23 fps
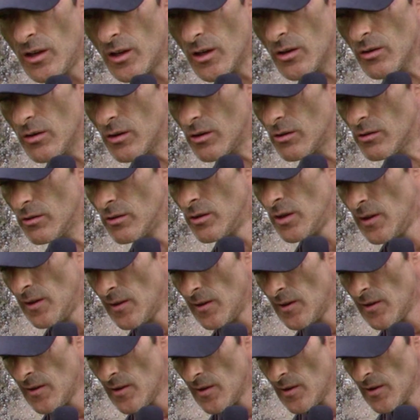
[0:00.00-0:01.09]
going on.
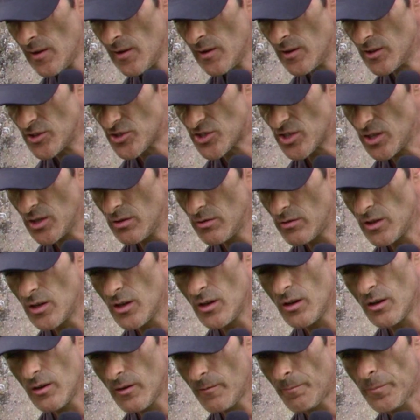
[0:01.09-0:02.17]
So
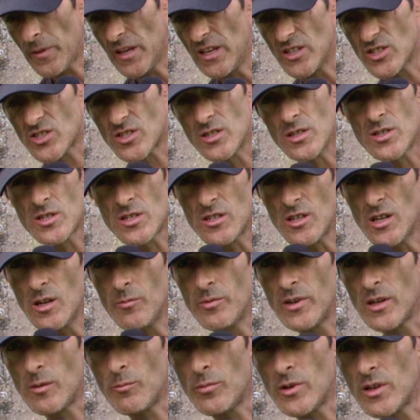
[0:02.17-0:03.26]
yeah, it's
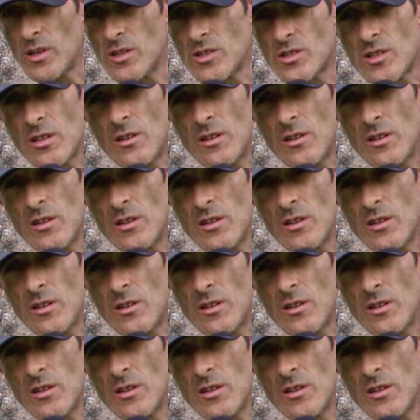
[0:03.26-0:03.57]
disturbing, but it's the